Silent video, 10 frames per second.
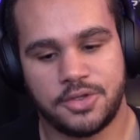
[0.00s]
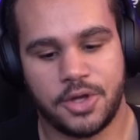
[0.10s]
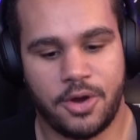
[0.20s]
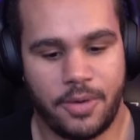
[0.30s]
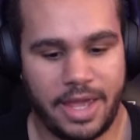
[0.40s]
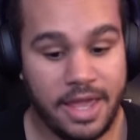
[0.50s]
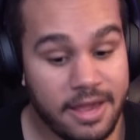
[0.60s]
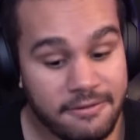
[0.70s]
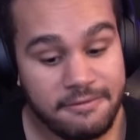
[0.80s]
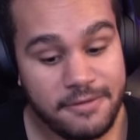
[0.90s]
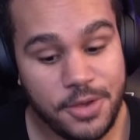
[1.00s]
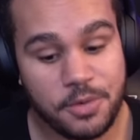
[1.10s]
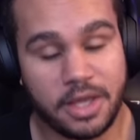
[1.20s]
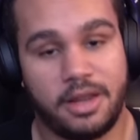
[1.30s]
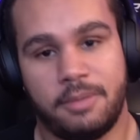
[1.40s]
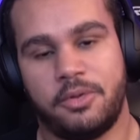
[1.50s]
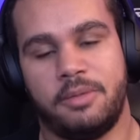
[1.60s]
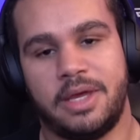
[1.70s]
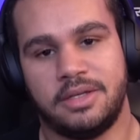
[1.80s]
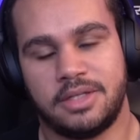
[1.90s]
So if you can
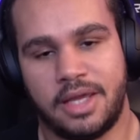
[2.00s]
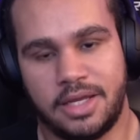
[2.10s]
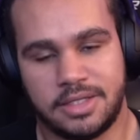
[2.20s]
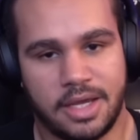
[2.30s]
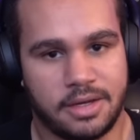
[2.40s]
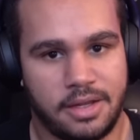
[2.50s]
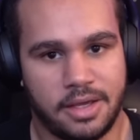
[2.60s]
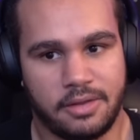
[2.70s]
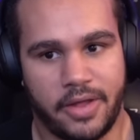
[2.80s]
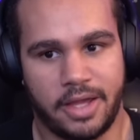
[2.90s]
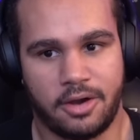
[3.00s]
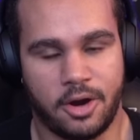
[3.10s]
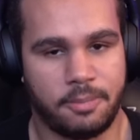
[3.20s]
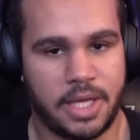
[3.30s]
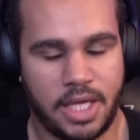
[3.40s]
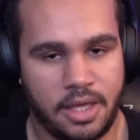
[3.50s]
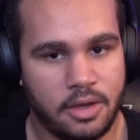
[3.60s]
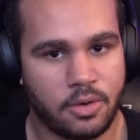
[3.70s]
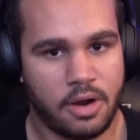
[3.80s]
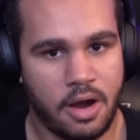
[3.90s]
implement a technique like
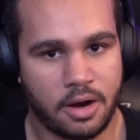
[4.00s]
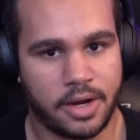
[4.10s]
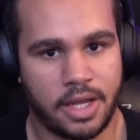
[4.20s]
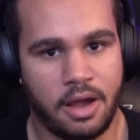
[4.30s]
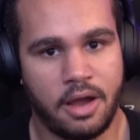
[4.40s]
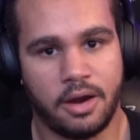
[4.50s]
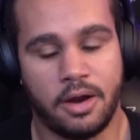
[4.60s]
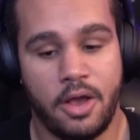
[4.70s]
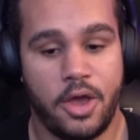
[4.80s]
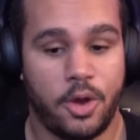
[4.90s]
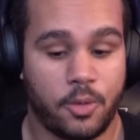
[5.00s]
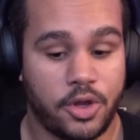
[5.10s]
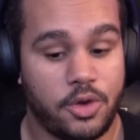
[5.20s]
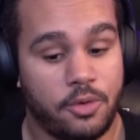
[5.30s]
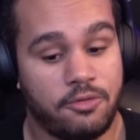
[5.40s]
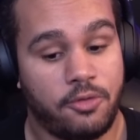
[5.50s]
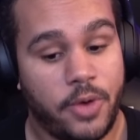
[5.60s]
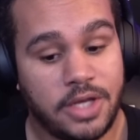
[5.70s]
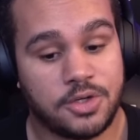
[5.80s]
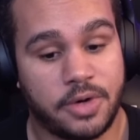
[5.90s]
RPE or RIR, where you
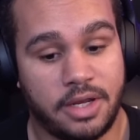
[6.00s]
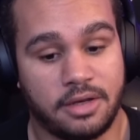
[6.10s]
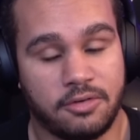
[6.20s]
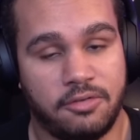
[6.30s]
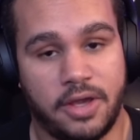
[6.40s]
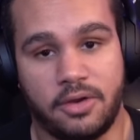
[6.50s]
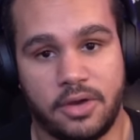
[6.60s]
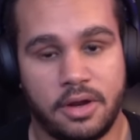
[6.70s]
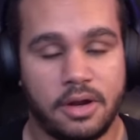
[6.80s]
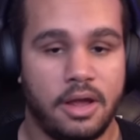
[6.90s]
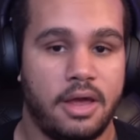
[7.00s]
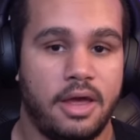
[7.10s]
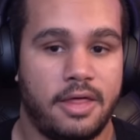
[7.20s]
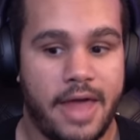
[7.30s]
avoid training to failure,